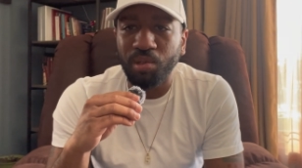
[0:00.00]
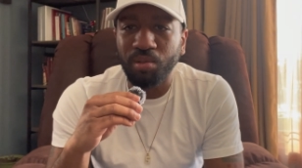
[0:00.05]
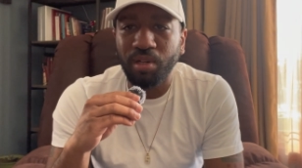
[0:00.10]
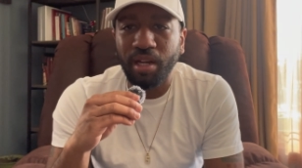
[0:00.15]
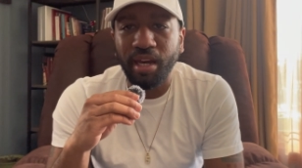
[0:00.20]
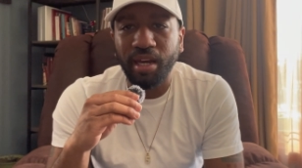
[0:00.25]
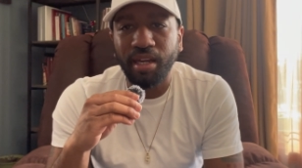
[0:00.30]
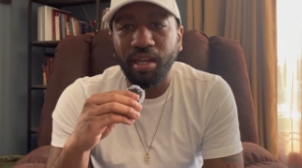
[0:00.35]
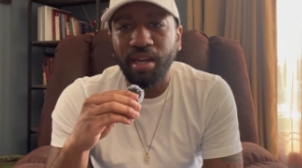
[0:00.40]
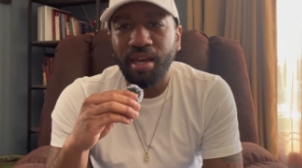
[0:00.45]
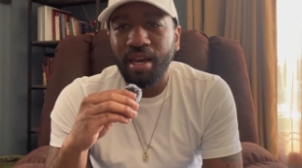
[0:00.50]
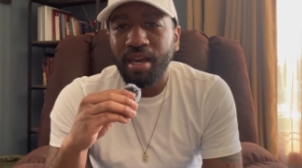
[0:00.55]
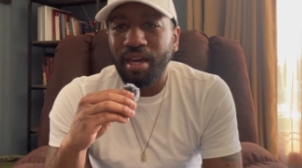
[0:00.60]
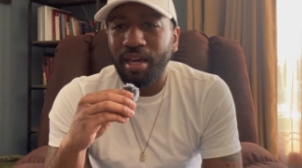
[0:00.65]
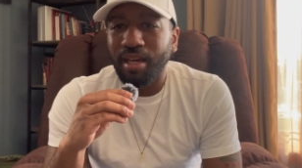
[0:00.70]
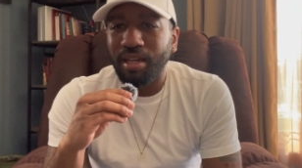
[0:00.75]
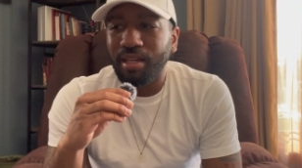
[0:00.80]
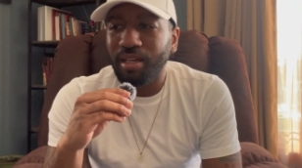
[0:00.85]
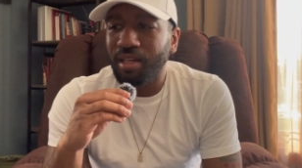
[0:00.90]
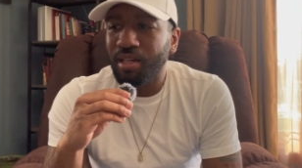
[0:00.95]
Like,
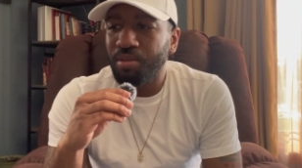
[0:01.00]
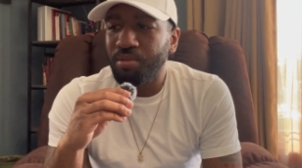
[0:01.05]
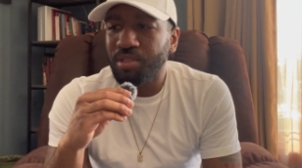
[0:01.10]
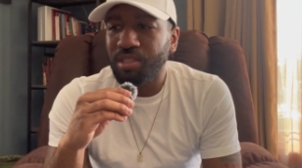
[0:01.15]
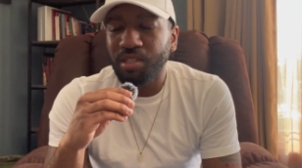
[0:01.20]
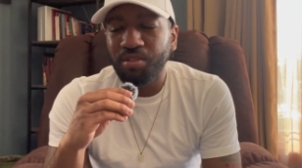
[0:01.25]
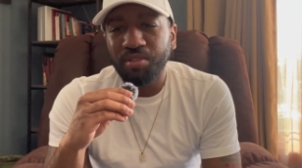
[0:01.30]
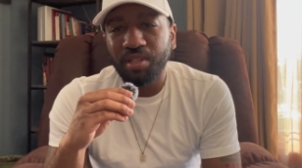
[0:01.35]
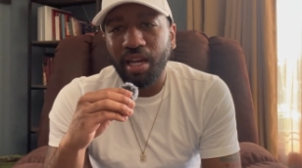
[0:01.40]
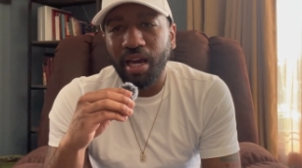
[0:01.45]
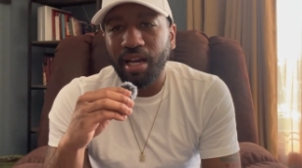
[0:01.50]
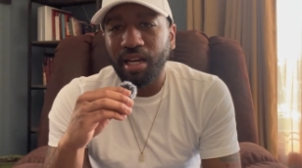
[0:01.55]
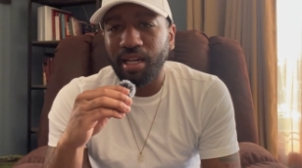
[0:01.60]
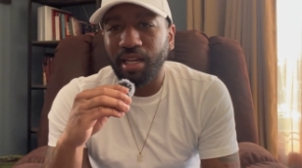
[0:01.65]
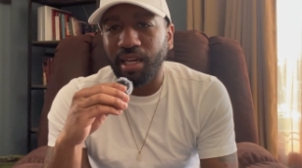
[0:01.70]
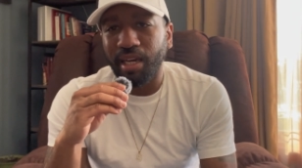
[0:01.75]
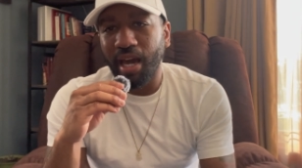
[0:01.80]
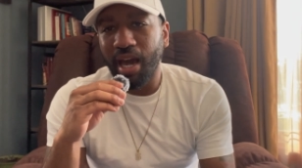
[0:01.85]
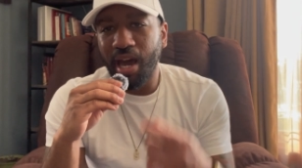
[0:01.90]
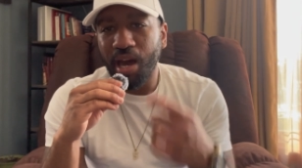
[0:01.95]
and then there was even like a
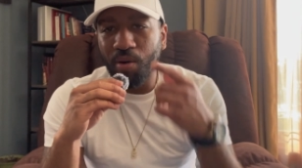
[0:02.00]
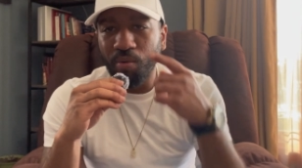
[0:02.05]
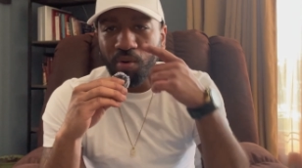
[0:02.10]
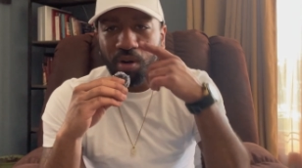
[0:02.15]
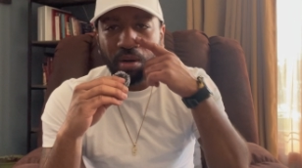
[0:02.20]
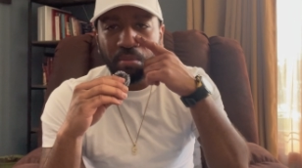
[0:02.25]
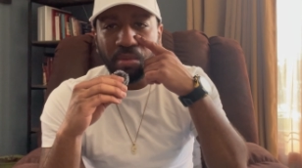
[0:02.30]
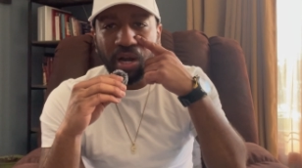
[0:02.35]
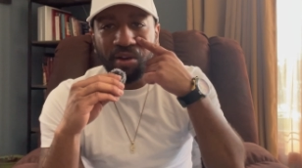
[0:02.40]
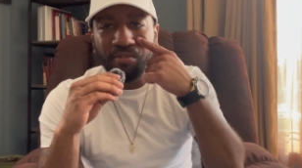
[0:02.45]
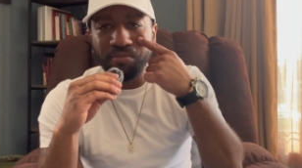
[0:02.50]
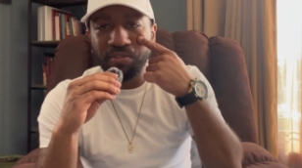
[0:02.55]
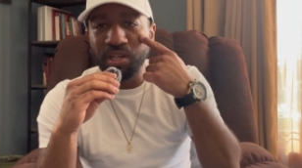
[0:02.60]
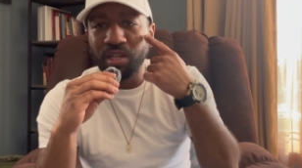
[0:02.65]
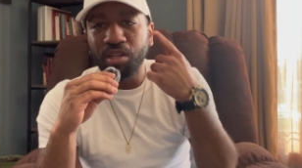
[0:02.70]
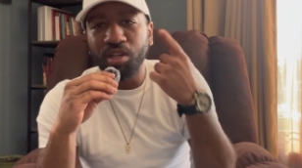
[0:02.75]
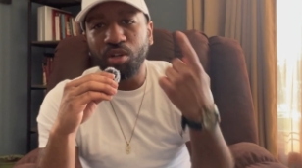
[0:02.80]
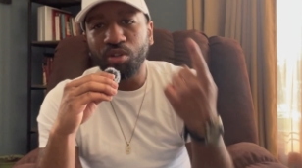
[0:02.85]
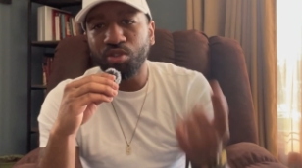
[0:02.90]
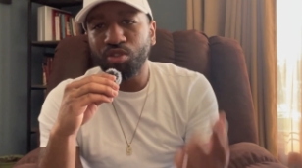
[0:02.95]
guy in one of my
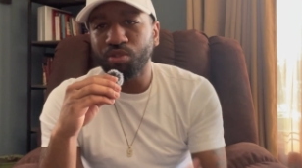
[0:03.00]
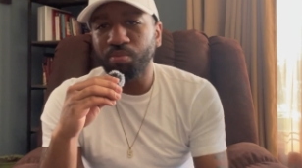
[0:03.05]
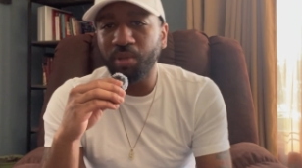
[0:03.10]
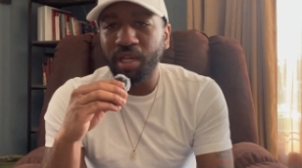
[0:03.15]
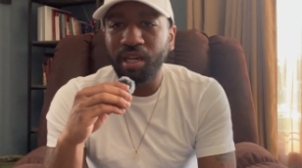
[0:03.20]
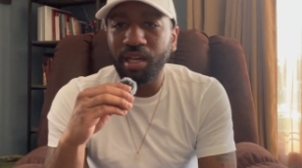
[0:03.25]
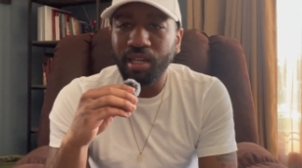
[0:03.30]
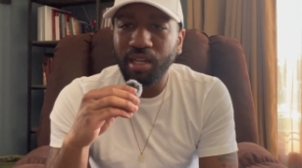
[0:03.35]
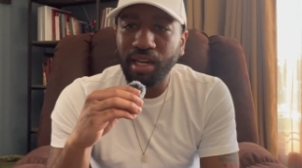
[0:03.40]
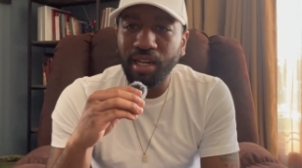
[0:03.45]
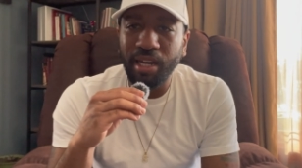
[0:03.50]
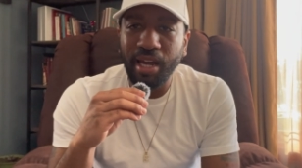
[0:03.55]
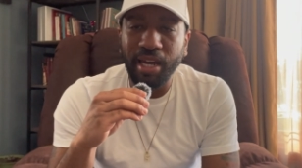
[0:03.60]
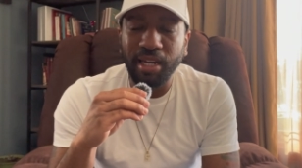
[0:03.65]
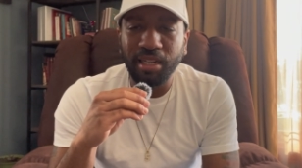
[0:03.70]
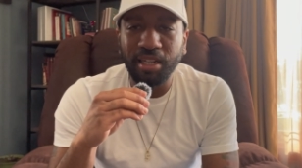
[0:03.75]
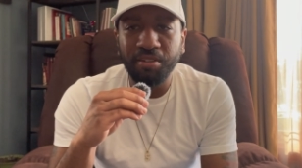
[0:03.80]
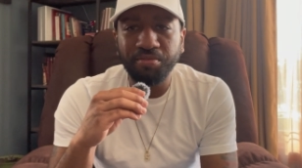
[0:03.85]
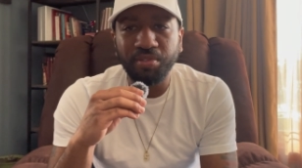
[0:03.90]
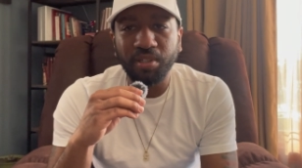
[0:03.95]
videos, man, that like
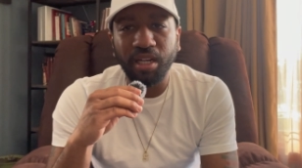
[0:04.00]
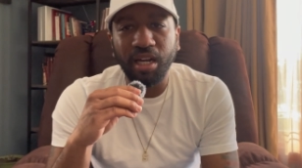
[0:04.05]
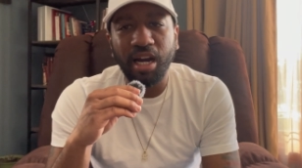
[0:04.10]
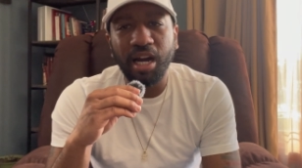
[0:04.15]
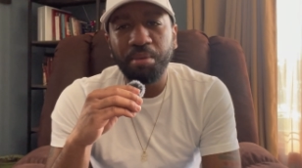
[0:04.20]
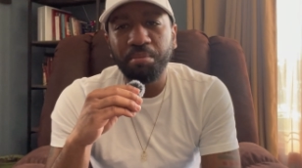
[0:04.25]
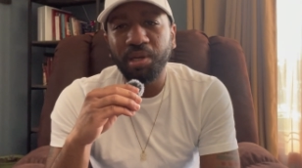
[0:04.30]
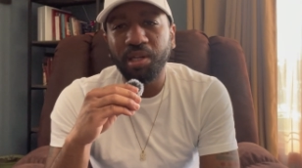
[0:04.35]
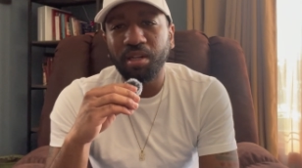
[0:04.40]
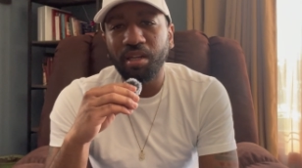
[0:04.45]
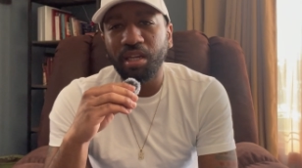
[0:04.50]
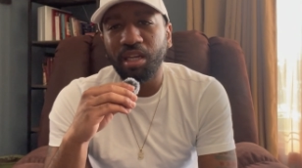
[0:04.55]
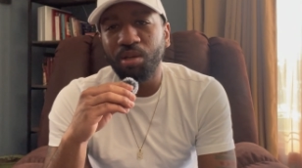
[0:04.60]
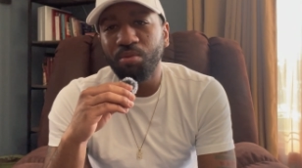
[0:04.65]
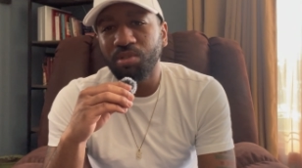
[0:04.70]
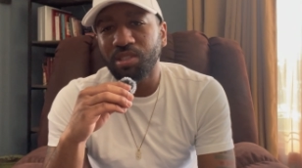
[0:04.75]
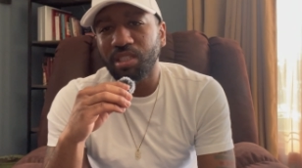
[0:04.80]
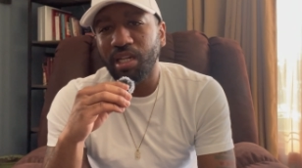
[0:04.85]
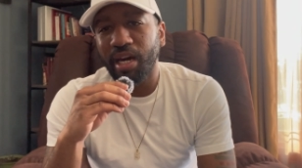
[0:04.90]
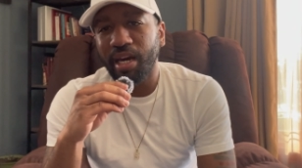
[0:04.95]
left a comment, and he
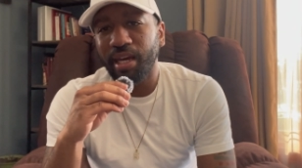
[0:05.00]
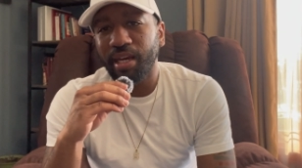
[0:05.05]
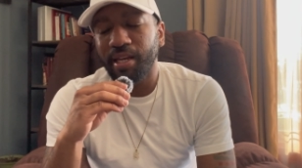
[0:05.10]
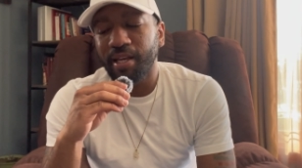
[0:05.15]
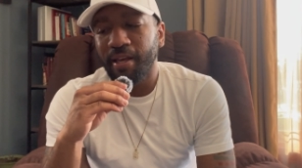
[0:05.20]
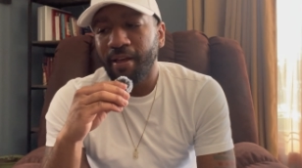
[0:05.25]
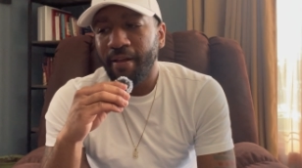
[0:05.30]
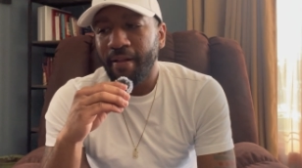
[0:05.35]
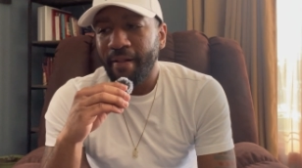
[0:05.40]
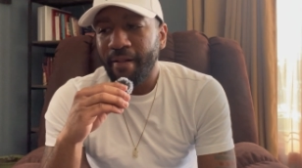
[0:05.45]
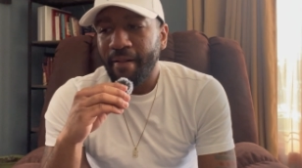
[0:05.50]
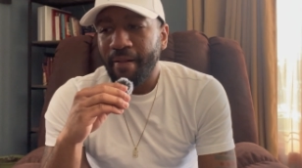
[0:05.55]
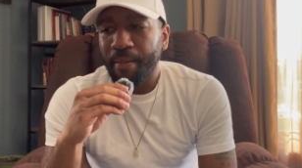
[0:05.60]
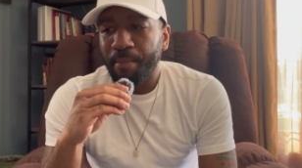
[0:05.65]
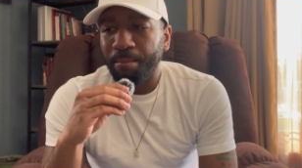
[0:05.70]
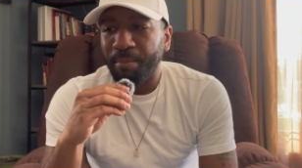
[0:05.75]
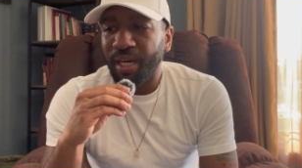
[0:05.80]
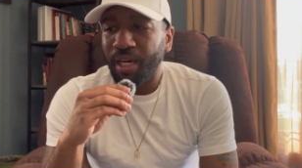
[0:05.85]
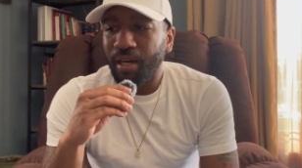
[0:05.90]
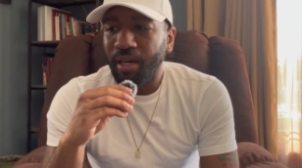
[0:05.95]
was like,
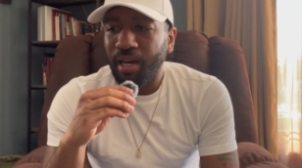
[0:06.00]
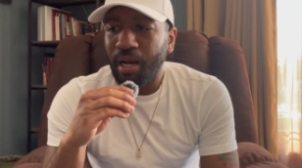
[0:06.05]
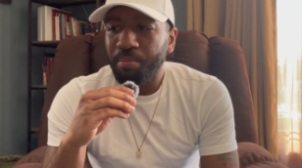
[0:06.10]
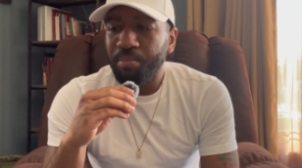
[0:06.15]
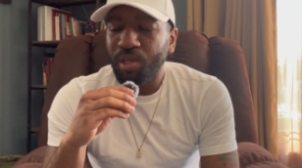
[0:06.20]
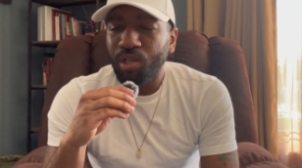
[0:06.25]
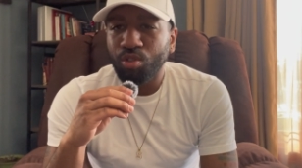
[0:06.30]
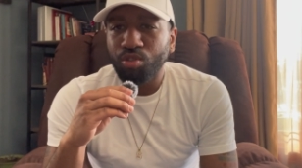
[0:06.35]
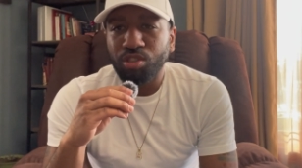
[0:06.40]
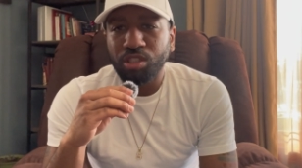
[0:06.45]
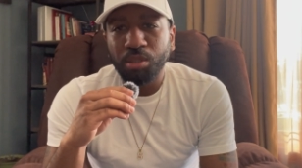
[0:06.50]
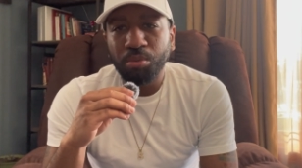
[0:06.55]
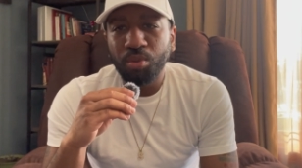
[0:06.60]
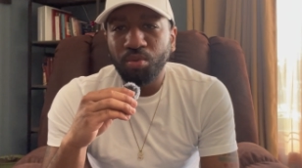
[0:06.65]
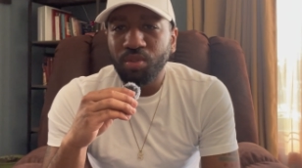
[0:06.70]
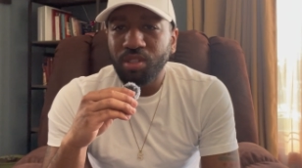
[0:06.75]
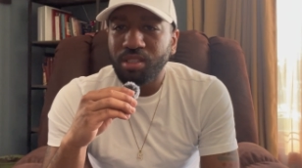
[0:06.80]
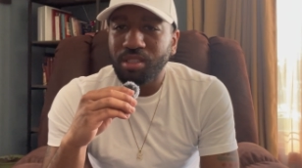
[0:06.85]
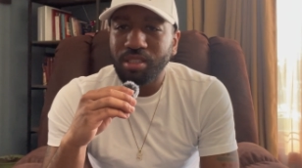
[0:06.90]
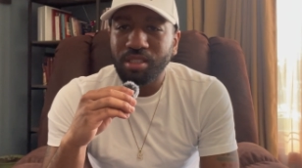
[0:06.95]
man, I've been on semen
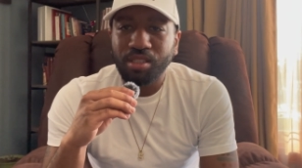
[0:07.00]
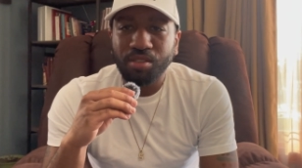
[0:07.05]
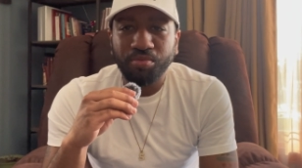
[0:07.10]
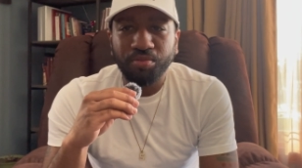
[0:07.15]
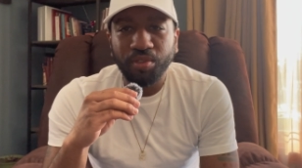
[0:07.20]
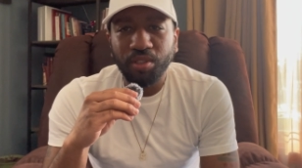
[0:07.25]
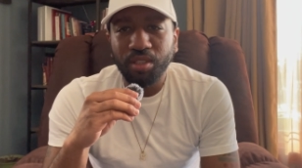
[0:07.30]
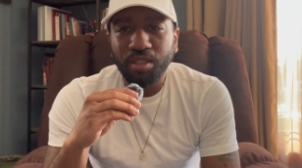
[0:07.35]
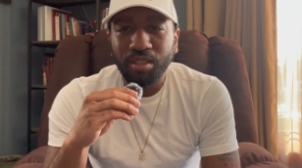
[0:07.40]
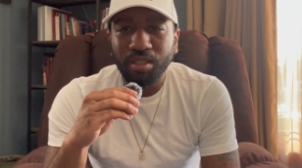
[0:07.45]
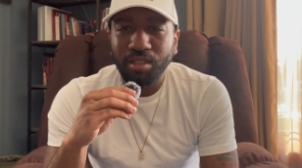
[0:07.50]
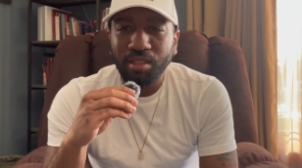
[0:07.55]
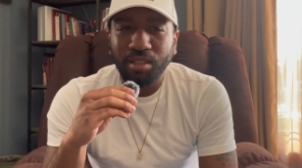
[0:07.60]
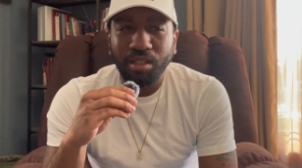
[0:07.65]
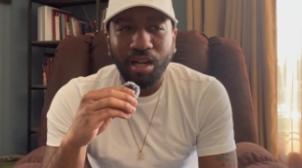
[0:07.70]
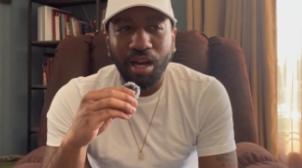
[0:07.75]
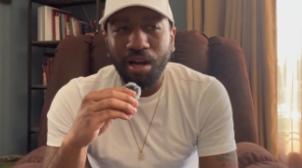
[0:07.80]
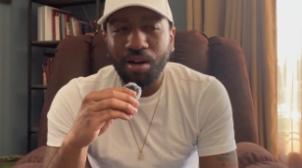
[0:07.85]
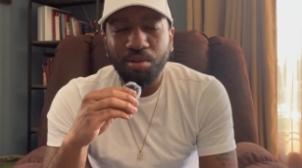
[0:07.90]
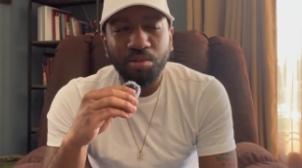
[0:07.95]
retention for,
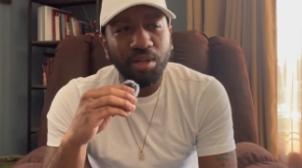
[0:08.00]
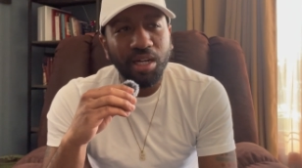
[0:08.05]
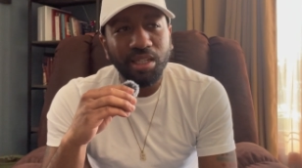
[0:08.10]
I don't know, I